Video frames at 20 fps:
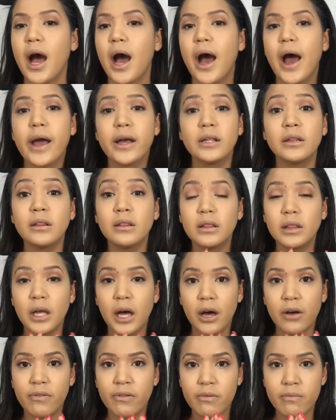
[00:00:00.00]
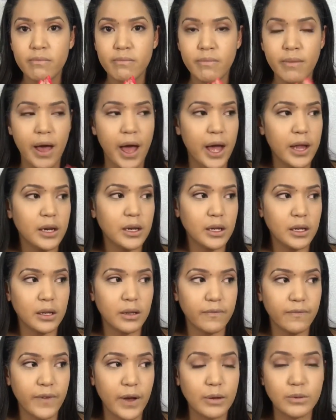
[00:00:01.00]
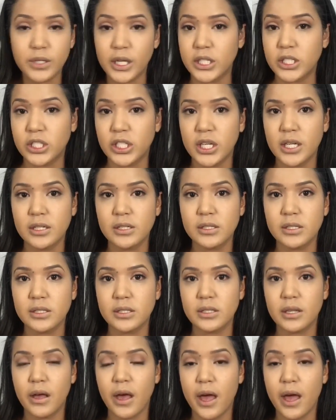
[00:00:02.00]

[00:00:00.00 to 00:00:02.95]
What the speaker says: I love matte foundations